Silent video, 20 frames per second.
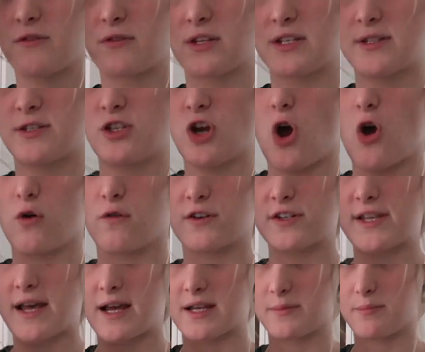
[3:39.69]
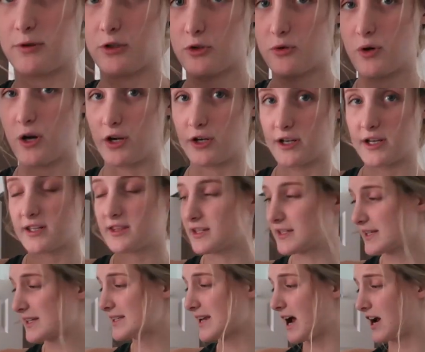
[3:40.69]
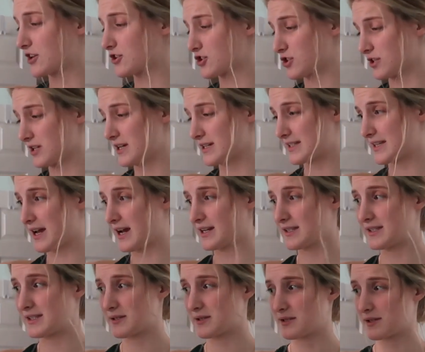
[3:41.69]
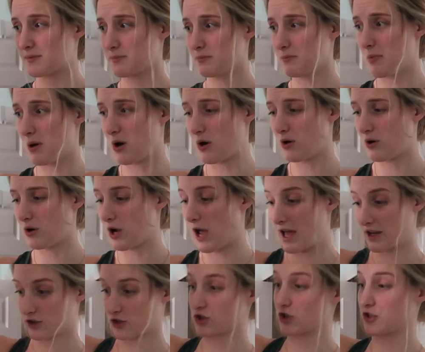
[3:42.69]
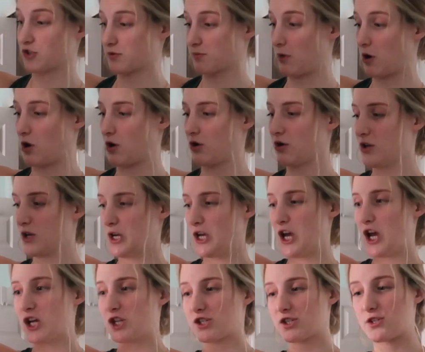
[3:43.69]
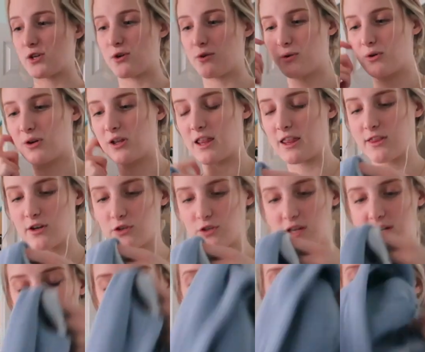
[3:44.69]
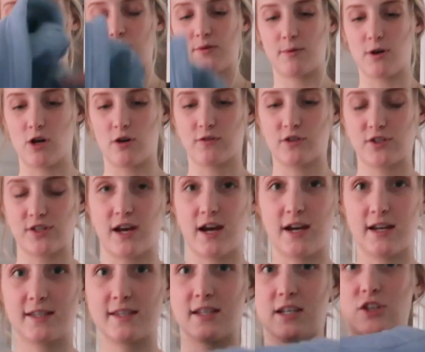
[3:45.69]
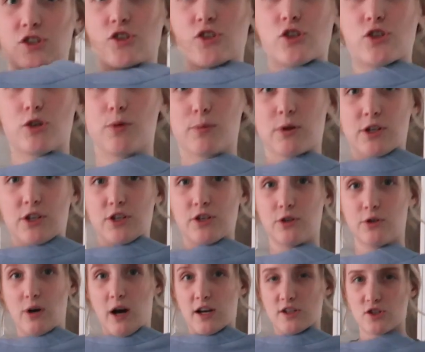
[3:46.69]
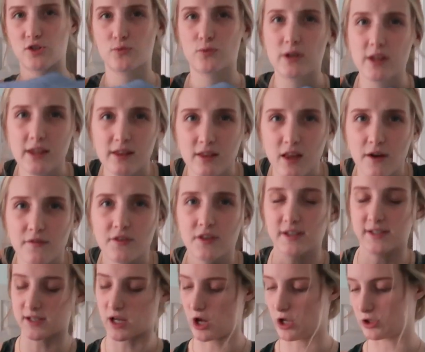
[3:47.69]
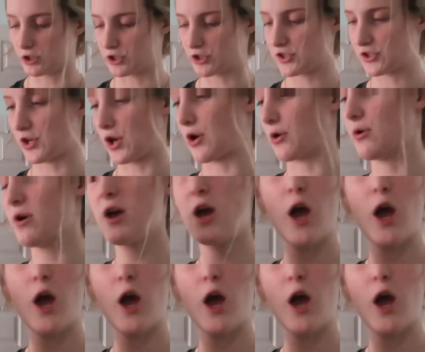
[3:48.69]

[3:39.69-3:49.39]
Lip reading: This oversized blue hoodie. This is actually a size small, extra small. So they're like supposed to be oversized and it's super cute. I just really love this color, so